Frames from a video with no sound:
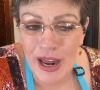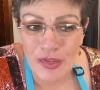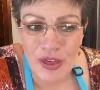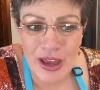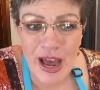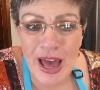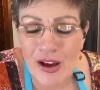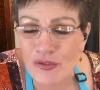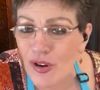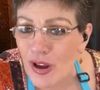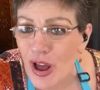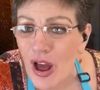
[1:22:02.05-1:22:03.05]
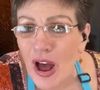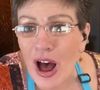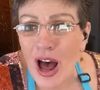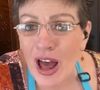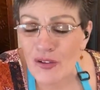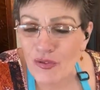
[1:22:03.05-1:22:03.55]
I think I
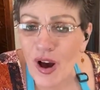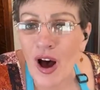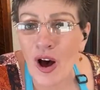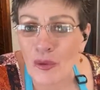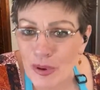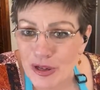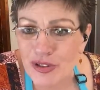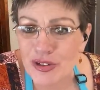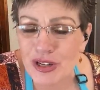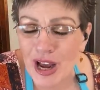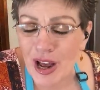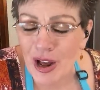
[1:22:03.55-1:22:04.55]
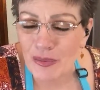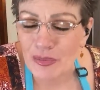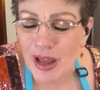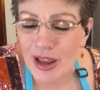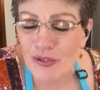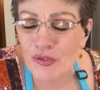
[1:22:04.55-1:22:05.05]
have almost
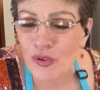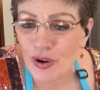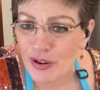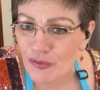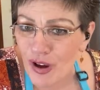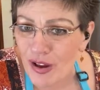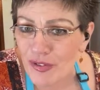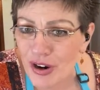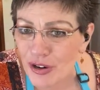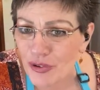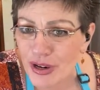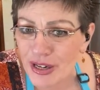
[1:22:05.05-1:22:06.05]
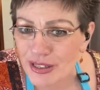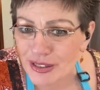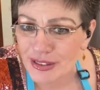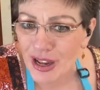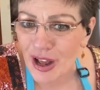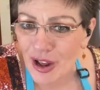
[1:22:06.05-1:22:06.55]
like 4,500